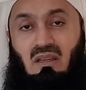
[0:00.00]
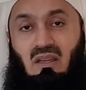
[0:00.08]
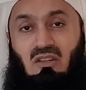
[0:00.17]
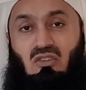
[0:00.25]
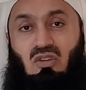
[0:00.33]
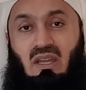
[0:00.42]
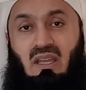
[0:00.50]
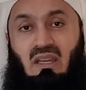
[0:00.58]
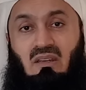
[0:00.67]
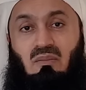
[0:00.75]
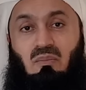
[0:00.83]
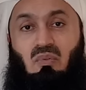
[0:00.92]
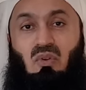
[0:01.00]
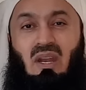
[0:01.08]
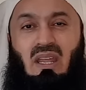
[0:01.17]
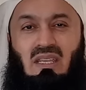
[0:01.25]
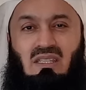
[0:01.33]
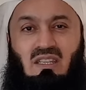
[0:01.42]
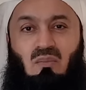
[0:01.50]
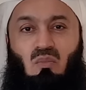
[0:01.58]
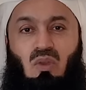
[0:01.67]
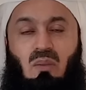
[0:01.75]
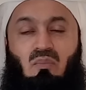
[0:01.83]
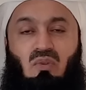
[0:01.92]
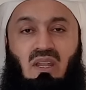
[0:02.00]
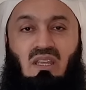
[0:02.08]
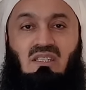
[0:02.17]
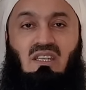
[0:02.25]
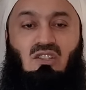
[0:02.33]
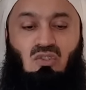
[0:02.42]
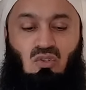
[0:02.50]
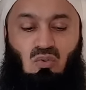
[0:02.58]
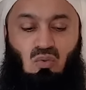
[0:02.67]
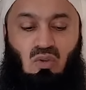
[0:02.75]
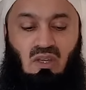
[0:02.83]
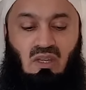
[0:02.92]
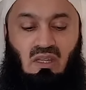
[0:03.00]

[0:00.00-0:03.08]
and try and praise them where praise is due.